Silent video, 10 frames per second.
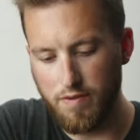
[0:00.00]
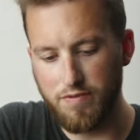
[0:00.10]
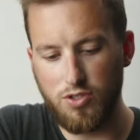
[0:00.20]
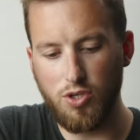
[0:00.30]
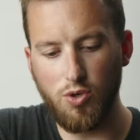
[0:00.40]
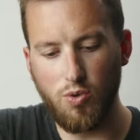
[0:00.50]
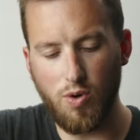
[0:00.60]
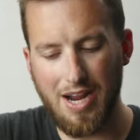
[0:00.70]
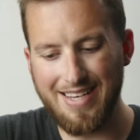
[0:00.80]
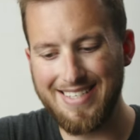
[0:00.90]
have two
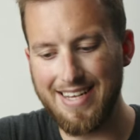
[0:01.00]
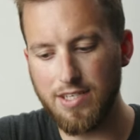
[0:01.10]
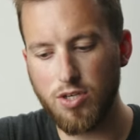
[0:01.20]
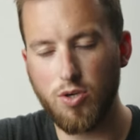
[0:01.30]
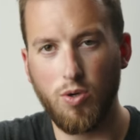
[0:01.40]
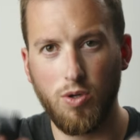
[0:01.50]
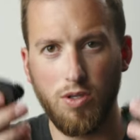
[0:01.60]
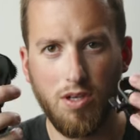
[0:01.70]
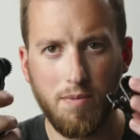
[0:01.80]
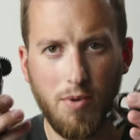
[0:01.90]

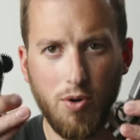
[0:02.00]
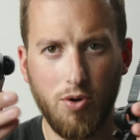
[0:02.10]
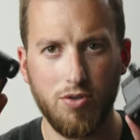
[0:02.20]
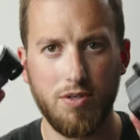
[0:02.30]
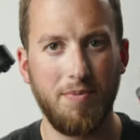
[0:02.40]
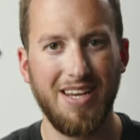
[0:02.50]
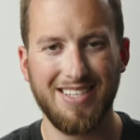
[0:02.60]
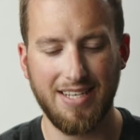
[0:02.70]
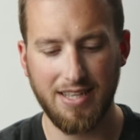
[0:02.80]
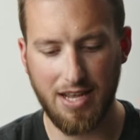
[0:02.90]
identical motors. I'm
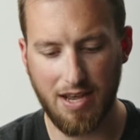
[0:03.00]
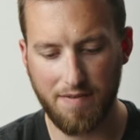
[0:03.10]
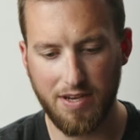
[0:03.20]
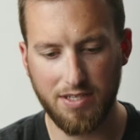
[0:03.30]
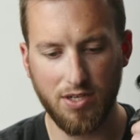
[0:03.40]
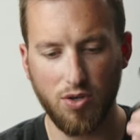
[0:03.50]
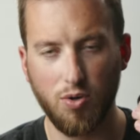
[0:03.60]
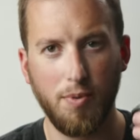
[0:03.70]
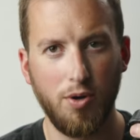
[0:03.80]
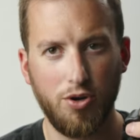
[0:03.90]
guessing they have a single
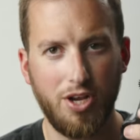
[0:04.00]
motor